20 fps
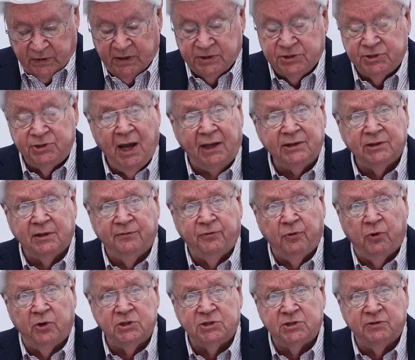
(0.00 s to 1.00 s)
It's not the
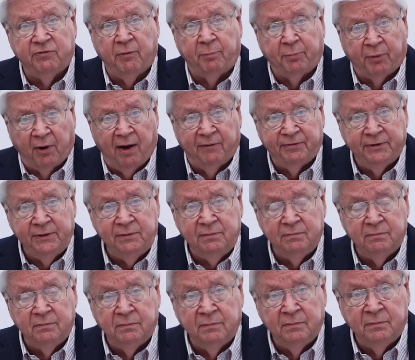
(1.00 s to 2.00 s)
voice of a prophet.
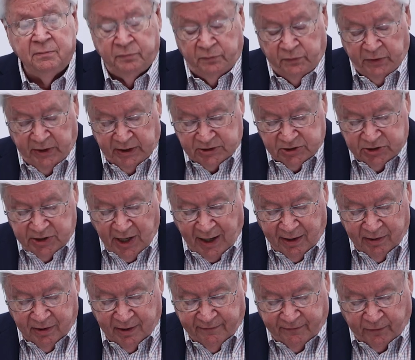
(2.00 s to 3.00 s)
It's
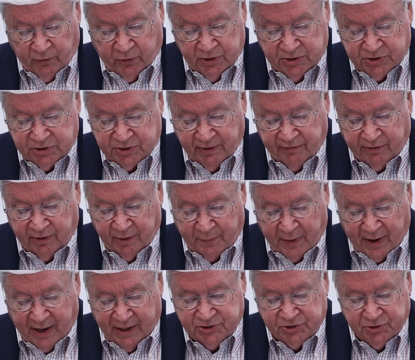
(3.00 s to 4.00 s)
not the voice of an
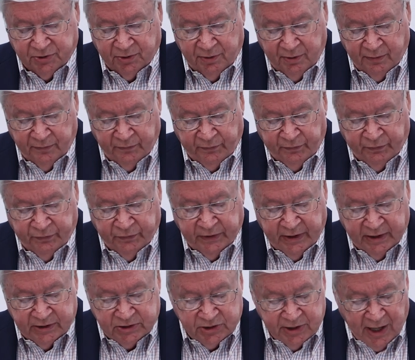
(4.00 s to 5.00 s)
apostle.
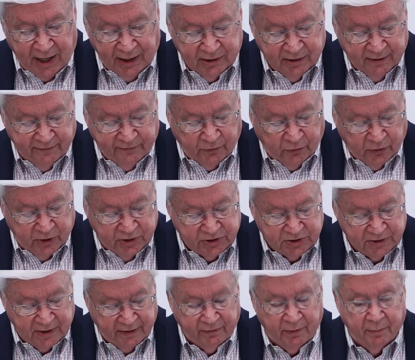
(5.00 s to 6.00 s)
It's not the
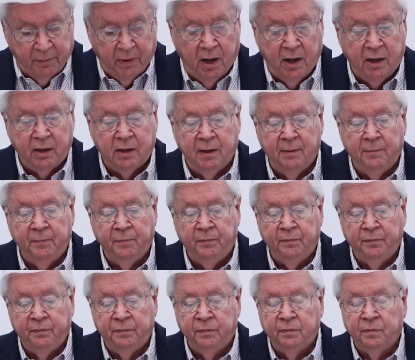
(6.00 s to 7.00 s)
voice of a monk.
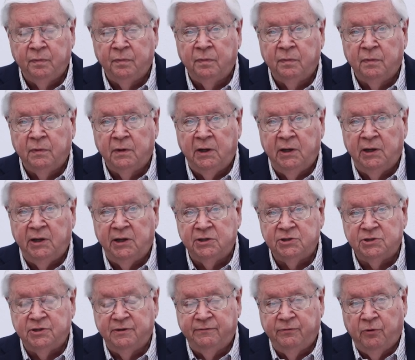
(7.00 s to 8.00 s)
It
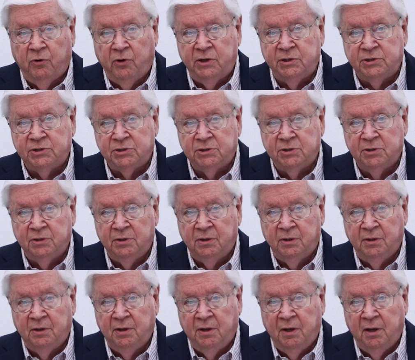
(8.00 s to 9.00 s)
is the voice
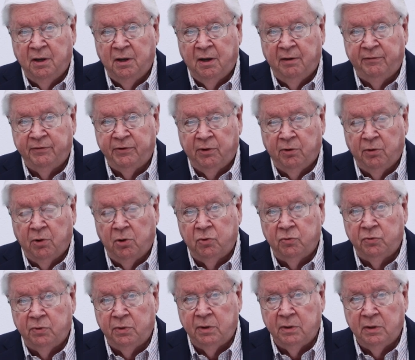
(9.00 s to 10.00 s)
of your
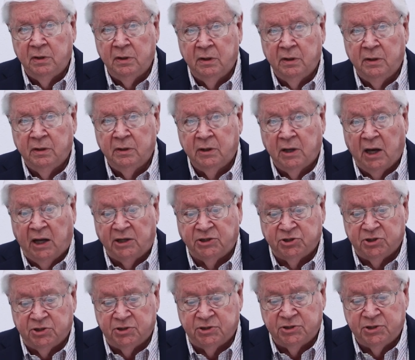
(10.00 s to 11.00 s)
own
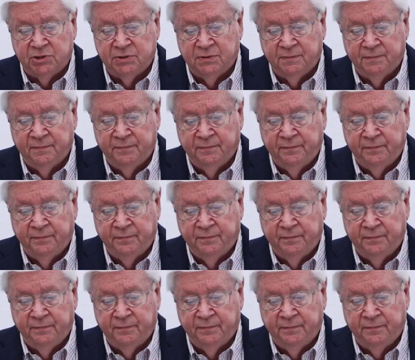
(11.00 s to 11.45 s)
conscience.